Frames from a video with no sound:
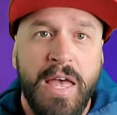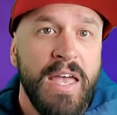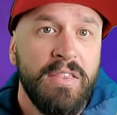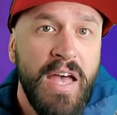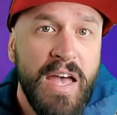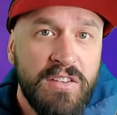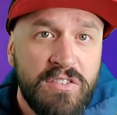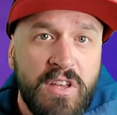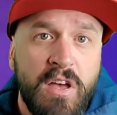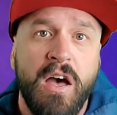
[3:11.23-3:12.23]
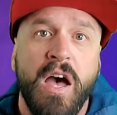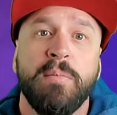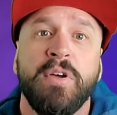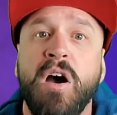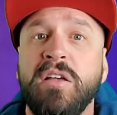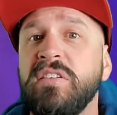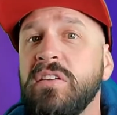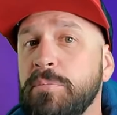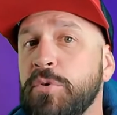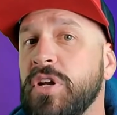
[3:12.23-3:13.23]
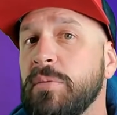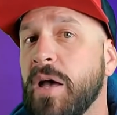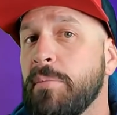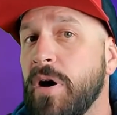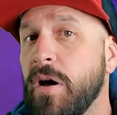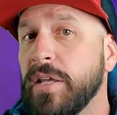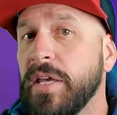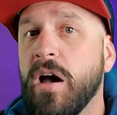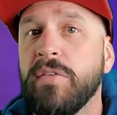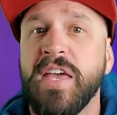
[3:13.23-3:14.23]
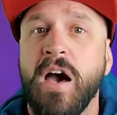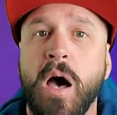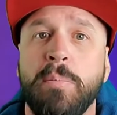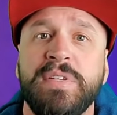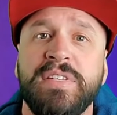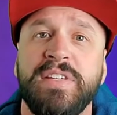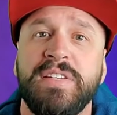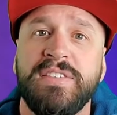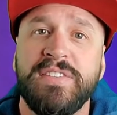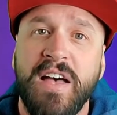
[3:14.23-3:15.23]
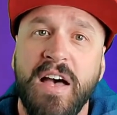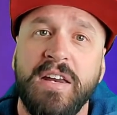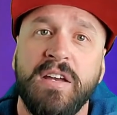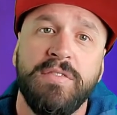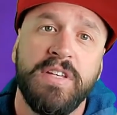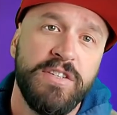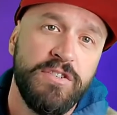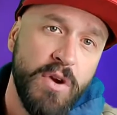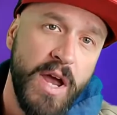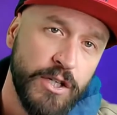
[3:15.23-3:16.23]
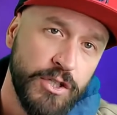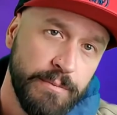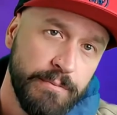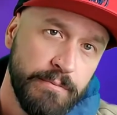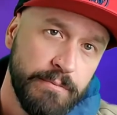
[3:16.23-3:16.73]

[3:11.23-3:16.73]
And last, I'm constantly putting my body on the opposite side of the distraction.